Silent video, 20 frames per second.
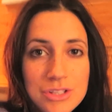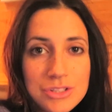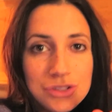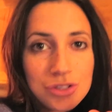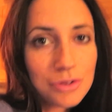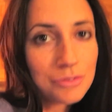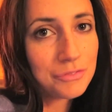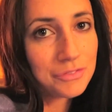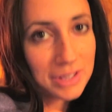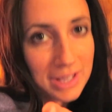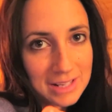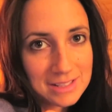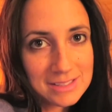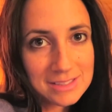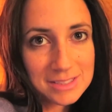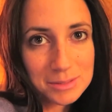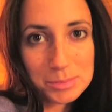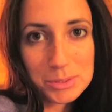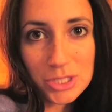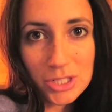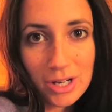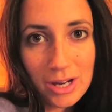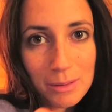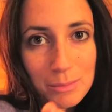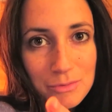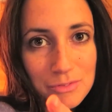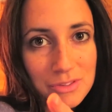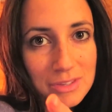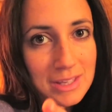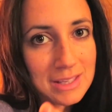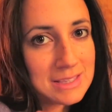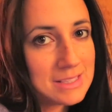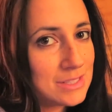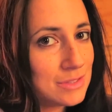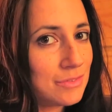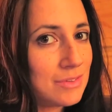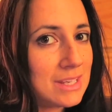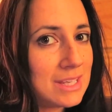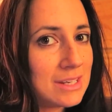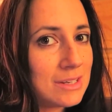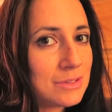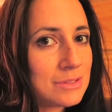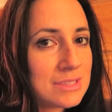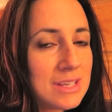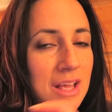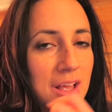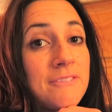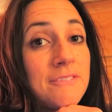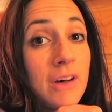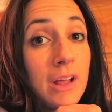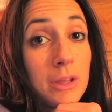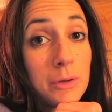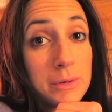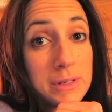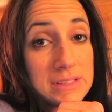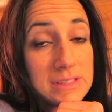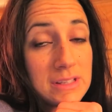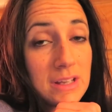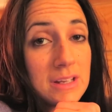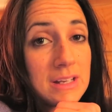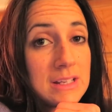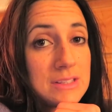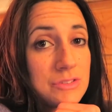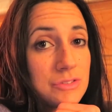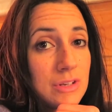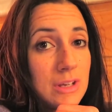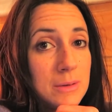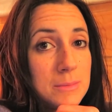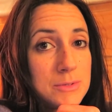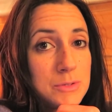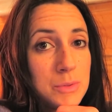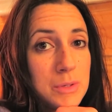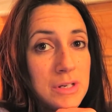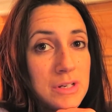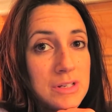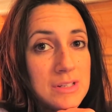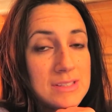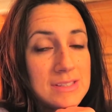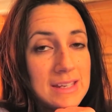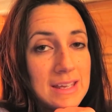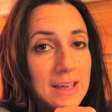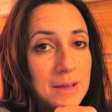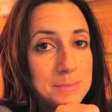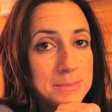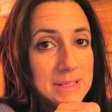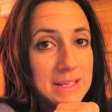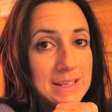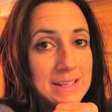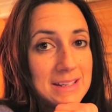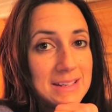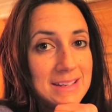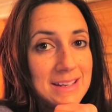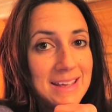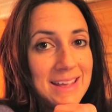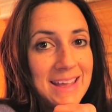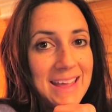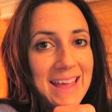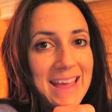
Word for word: Don't forget to subscribe if you like these videos. Follow us on Instagram and Twitter to stay updated.